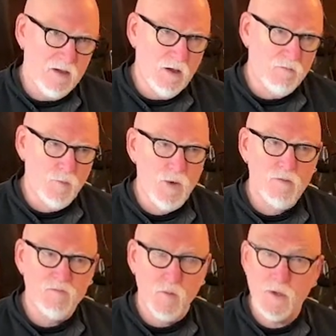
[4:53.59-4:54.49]
of where the
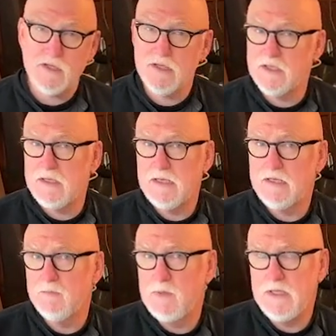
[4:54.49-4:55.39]
forces need to
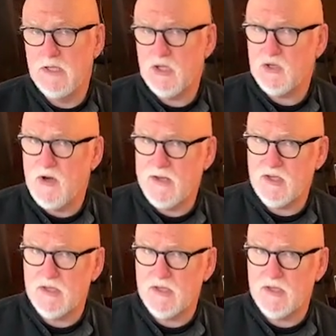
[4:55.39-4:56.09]
be stretched